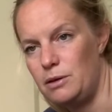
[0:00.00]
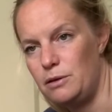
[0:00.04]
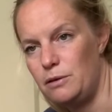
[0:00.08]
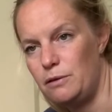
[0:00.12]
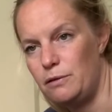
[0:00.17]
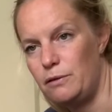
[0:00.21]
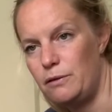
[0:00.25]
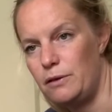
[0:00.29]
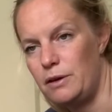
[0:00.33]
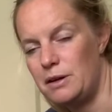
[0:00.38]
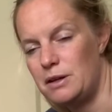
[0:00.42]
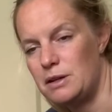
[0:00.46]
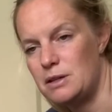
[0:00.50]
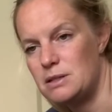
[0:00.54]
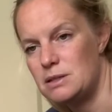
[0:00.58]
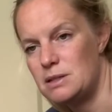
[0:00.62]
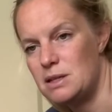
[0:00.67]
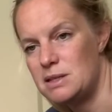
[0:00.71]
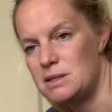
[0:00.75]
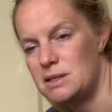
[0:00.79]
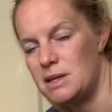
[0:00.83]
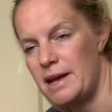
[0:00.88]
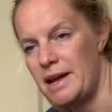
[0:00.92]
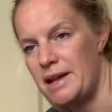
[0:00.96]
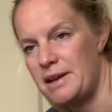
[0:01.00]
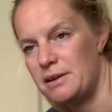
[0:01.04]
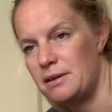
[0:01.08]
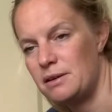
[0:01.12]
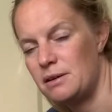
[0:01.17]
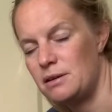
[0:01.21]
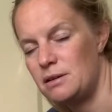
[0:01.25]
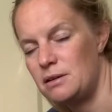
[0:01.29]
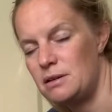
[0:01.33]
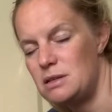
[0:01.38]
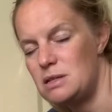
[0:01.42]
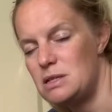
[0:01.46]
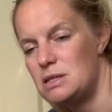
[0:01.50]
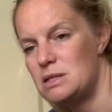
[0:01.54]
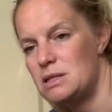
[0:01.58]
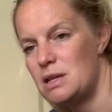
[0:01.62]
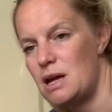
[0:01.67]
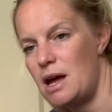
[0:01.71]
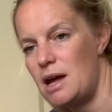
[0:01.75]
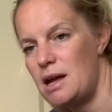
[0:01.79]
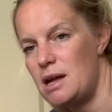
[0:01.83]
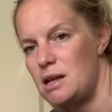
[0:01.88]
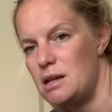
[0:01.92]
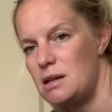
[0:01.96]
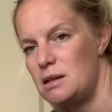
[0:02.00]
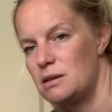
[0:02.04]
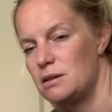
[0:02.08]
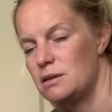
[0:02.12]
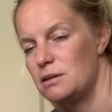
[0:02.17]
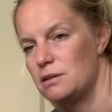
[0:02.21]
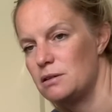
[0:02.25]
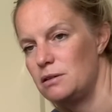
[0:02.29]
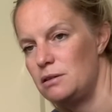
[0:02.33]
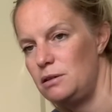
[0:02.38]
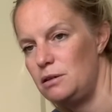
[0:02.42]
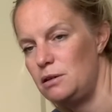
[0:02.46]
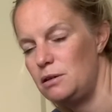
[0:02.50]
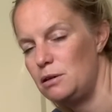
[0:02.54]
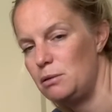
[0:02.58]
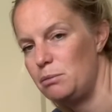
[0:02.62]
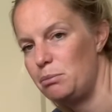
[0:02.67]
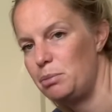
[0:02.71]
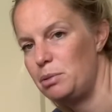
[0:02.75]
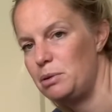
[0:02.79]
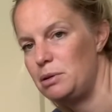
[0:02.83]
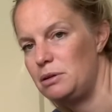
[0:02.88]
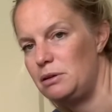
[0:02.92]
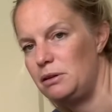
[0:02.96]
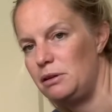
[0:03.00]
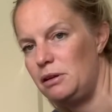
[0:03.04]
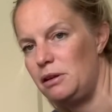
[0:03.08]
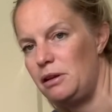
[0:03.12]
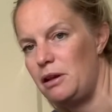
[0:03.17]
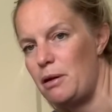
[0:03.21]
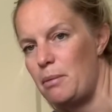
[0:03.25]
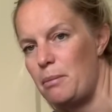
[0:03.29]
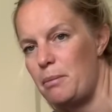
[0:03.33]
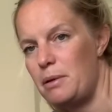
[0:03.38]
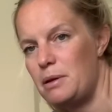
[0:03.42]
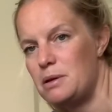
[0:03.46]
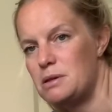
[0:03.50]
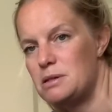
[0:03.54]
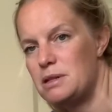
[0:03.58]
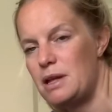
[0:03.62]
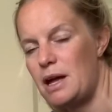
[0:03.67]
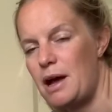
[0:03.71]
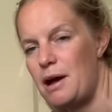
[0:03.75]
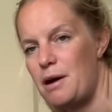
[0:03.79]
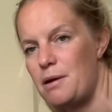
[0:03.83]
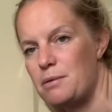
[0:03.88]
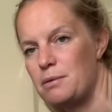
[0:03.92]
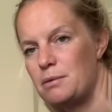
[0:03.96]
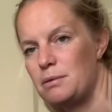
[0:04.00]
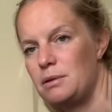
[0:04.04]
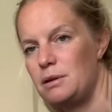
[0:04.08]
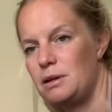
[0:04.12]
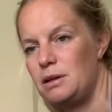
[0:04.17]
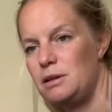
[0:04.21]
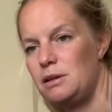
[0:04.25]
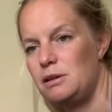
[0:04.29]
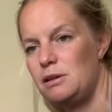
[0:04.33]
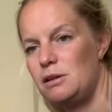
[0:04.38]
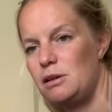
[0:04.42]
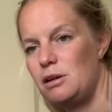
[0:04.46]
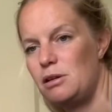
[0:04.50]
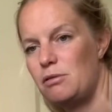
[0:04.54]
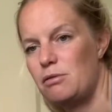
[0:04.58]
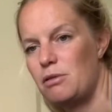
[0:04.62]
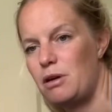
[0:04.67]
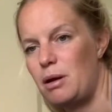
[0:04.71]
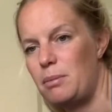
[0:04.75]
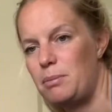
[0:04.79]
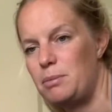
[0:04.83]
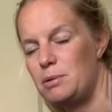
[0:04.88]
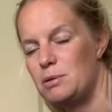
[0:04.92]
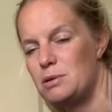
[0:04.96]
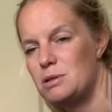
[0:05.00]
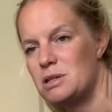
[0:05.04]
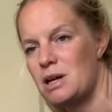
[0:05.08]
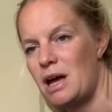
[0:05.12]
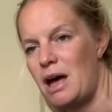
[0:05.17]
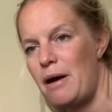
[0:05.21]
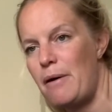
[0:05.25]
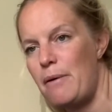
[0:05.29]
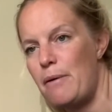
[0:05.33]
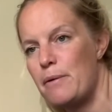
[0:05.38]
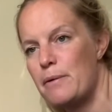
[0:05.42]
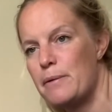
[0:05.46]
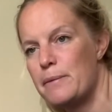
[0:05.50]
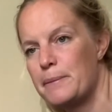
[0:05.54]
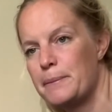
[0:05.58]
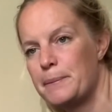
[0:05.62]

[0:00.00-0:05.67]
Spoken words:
Finish the 10 on this side, you're gonna put the dumbbells down and you're gonna grab your towel.